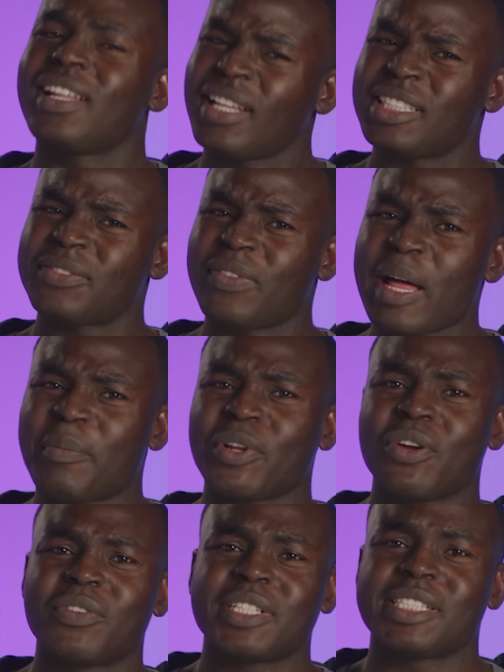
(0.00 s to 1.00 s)
Let's flap
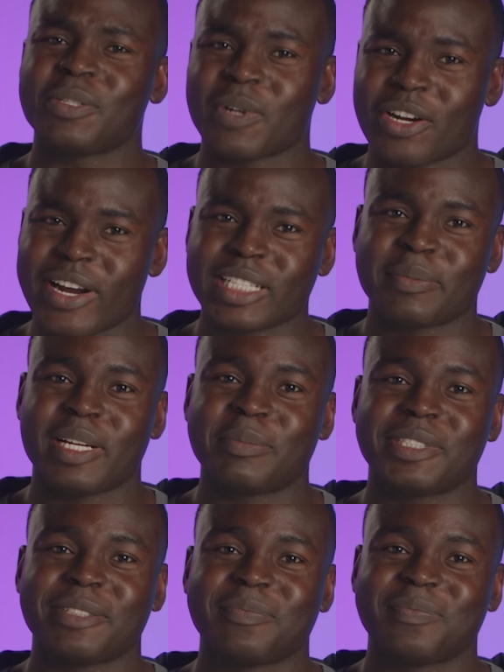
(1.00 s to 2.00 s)
on over to see what Craig's been
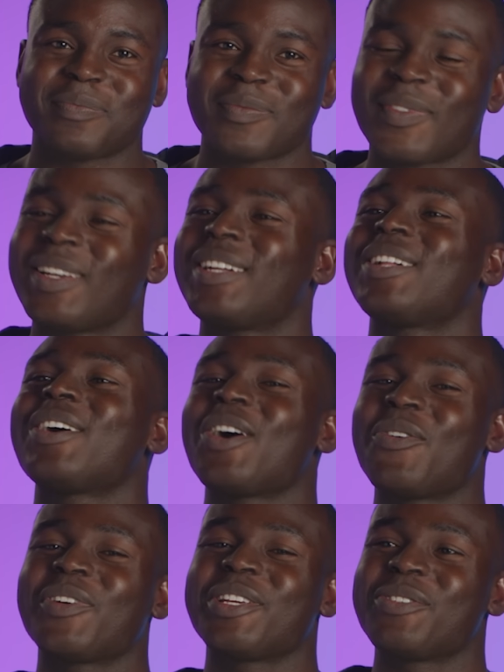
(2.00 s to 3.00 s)
up to.
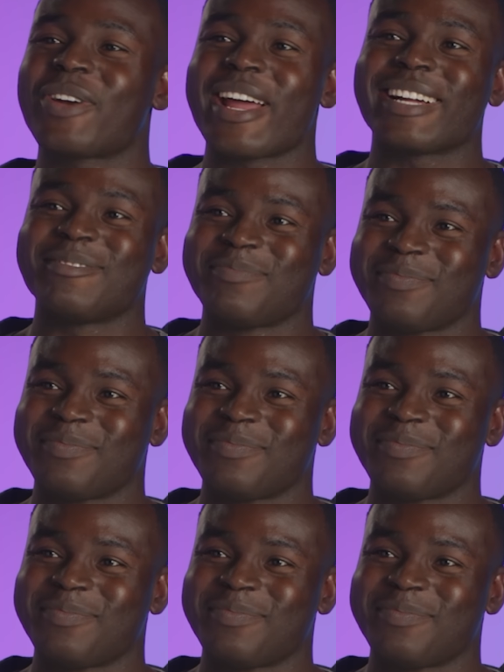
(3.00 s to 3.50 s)
Over to you, Craig.